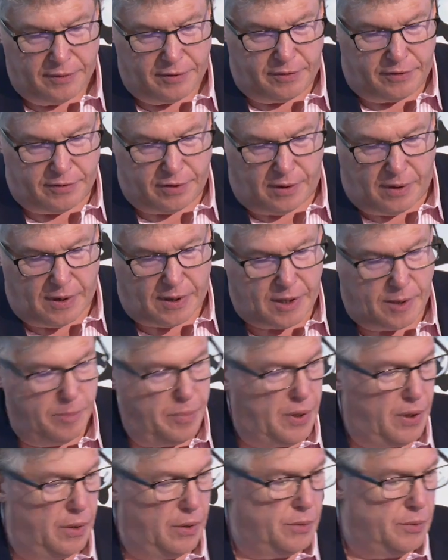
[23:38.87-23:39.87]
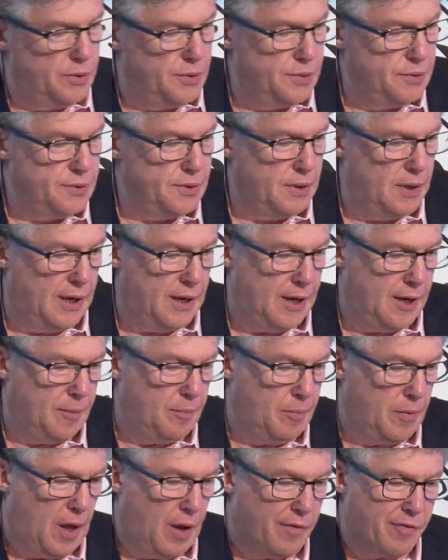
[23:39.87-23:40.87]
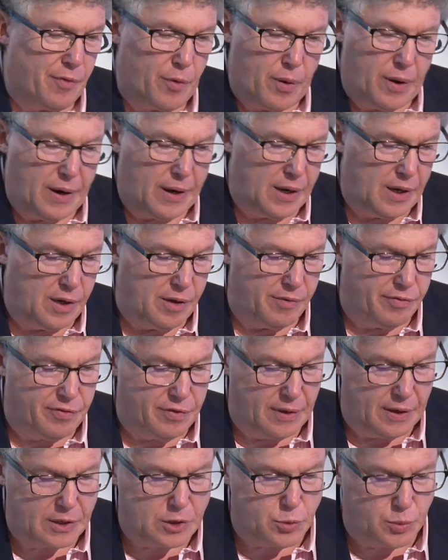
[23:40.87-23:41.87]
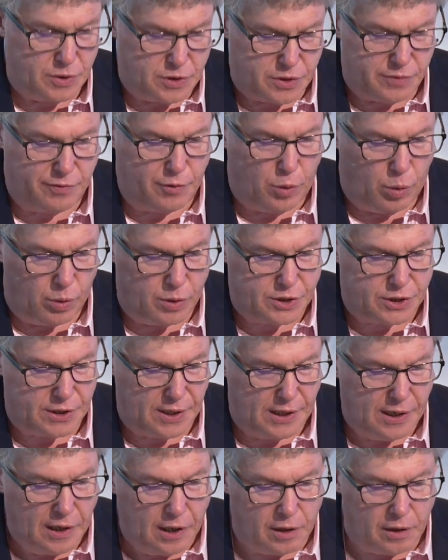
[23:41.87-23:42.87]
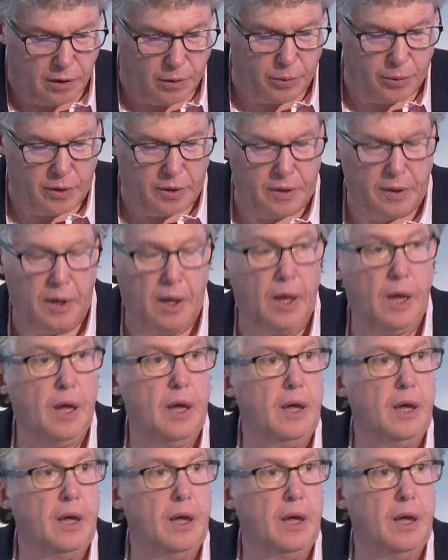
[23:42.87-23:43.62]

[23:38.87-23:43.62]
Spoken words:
to talk about a variety of things, which of course included